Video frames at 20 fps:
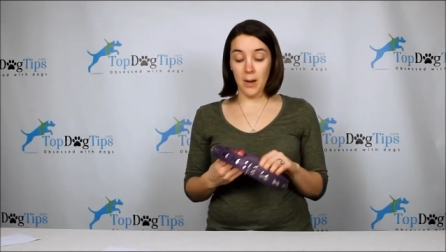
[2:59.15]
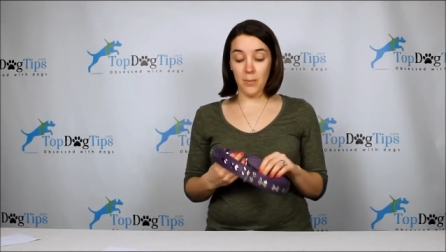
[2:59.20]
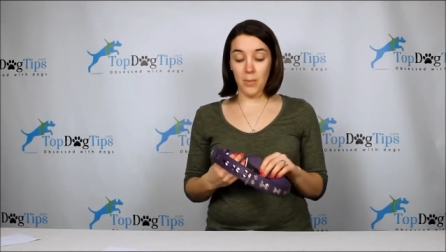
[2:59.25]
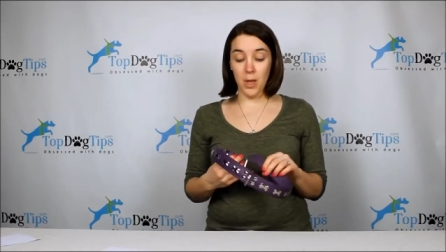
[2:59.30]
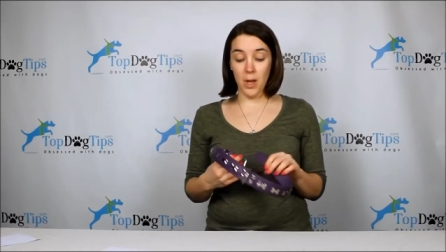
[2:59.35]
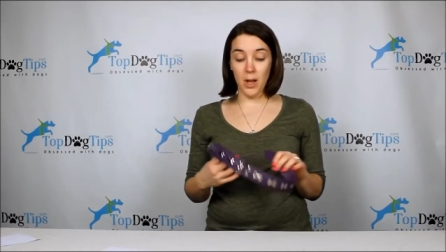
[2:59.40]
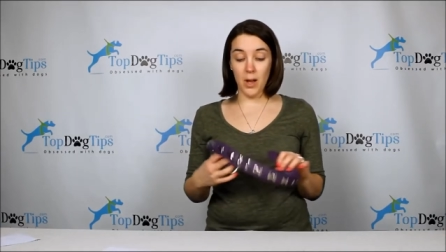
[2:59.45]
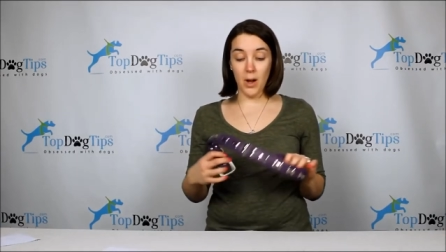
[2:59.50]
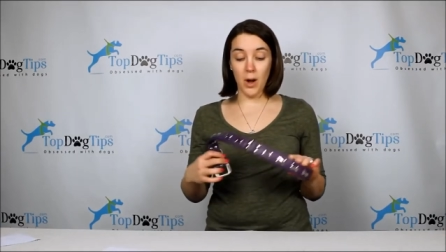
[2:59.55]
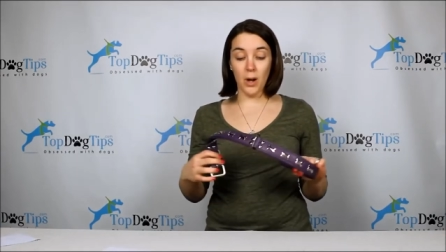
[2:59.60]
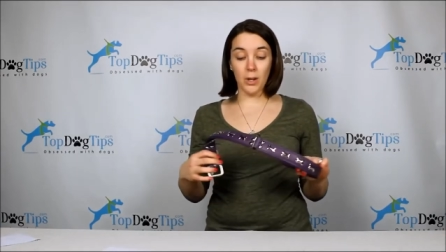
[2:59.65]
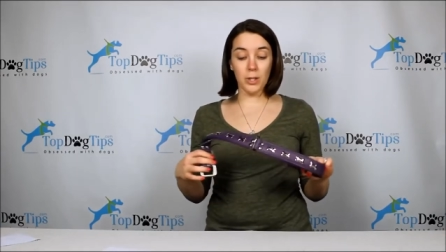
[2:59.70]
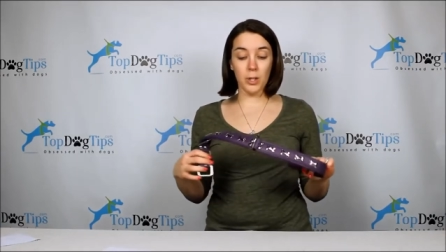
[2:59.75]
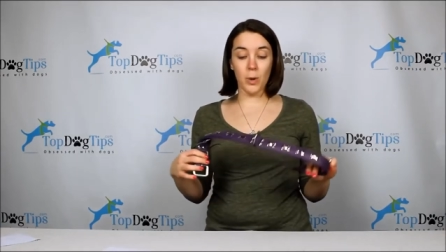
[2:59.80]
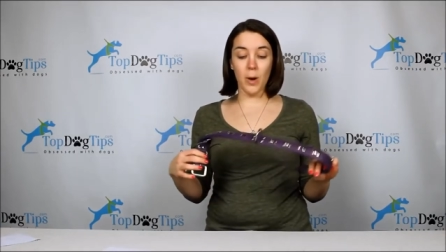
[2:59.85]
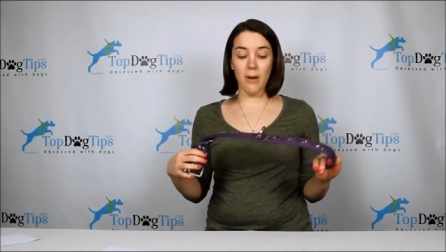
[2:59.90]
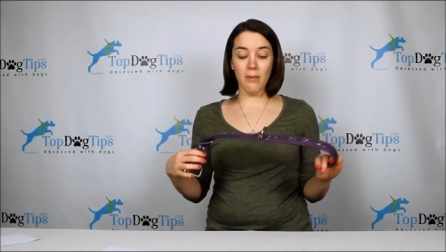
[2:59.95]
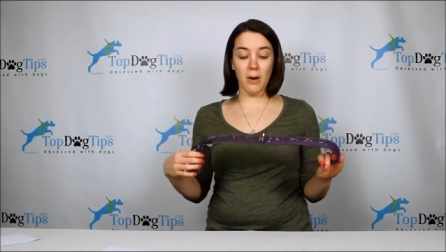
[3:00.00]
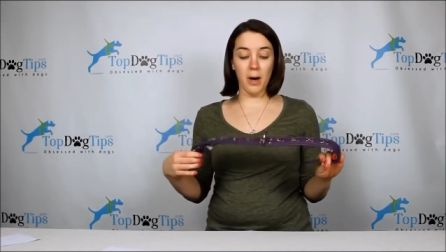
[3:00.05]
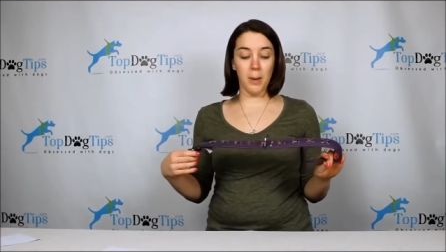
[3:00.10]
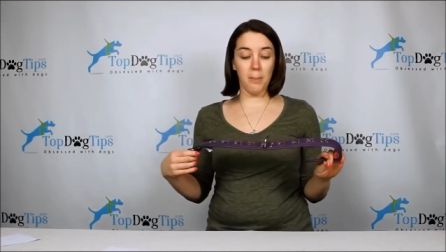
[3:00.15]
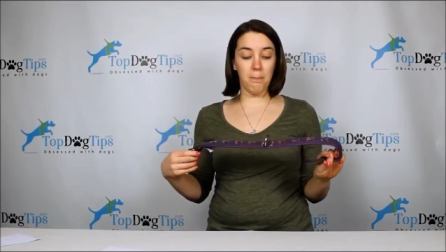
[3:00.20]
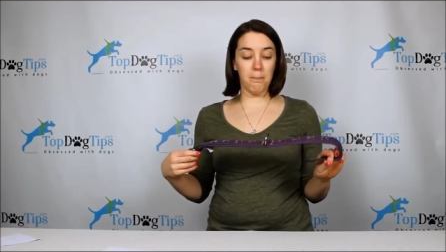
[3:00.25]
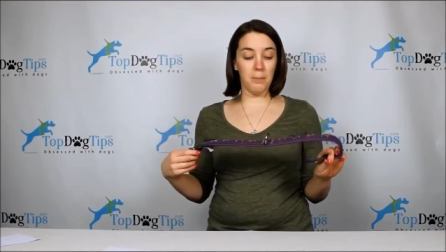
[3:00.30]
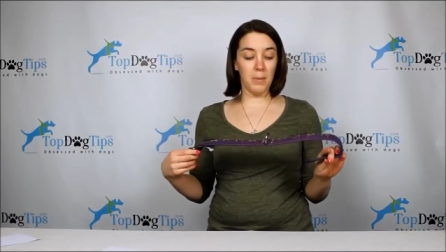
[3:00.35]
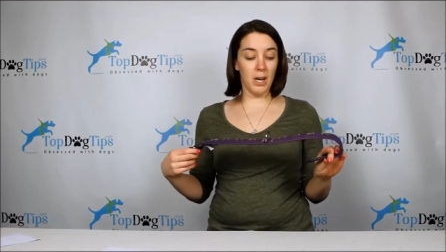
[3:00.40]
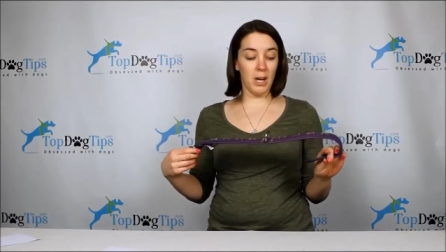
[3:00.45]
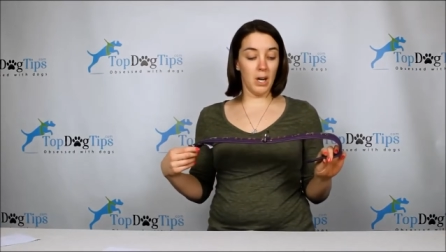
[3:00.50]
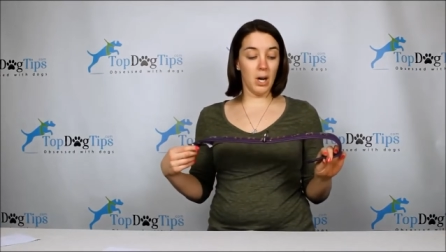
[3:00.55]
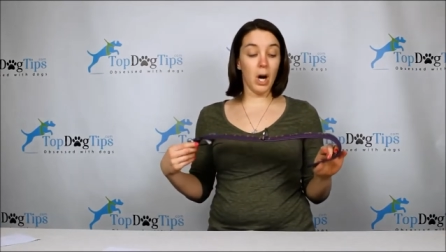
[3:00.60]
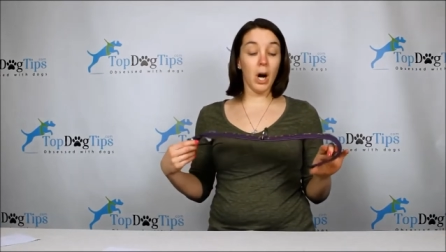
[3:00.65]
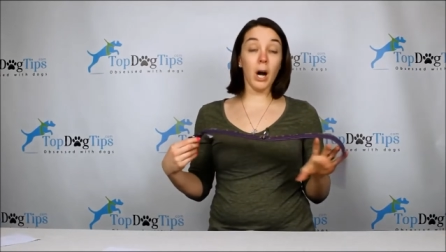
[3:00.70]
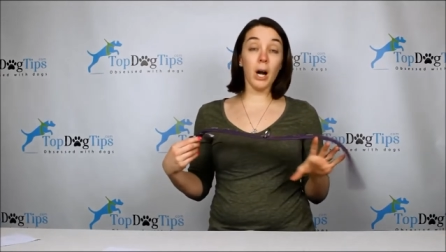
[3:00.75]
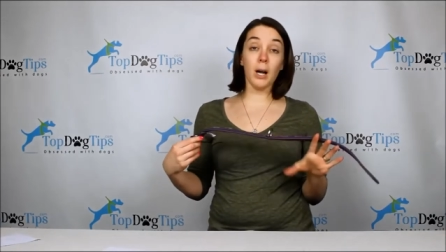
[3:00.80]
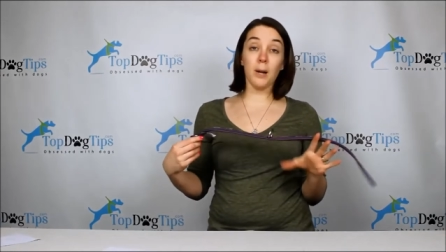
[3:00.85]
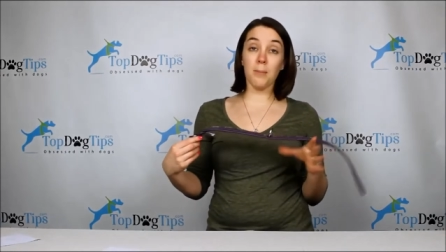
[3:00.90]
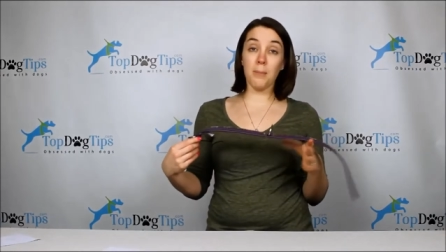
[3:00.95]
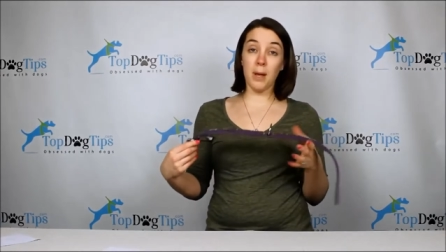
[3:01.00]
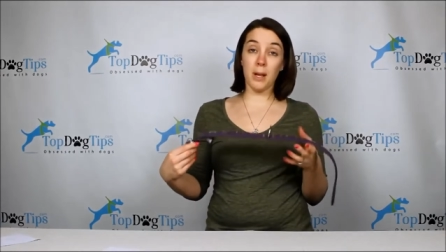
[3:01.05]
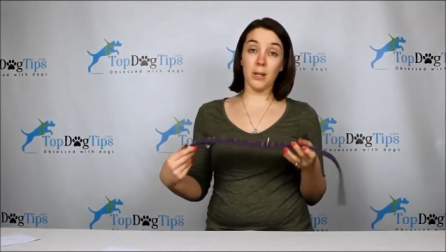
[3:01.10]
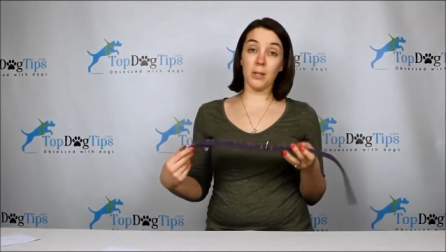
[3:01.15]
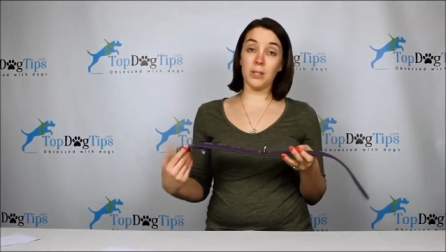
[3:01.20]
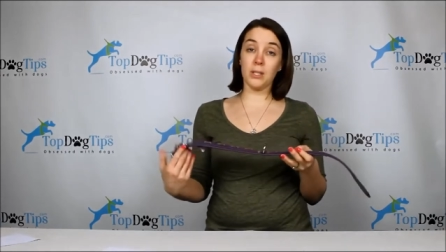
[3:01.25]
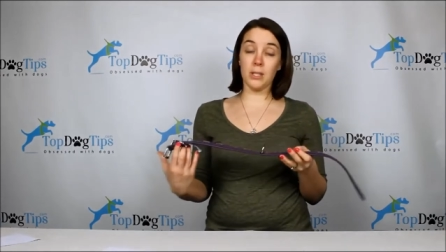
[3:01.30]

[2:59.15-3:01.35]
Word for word: They also have a heart metal